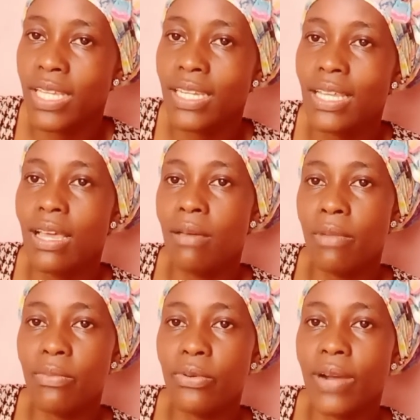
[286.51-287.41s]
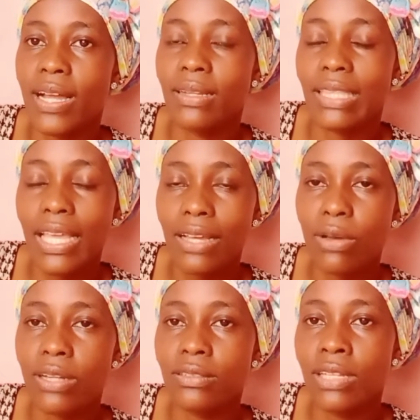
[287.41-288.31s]
maybe you can think that
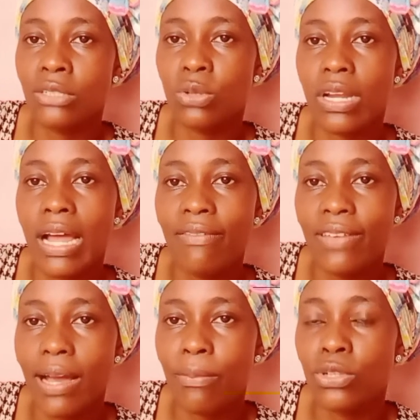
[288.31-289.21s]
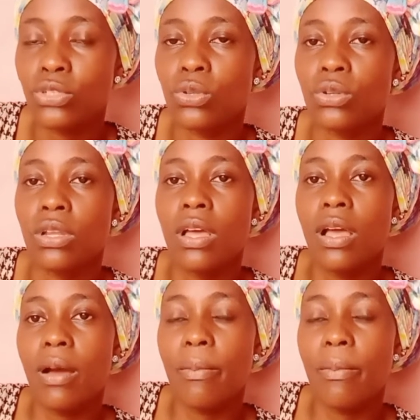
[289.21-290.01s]
you are having abortion, but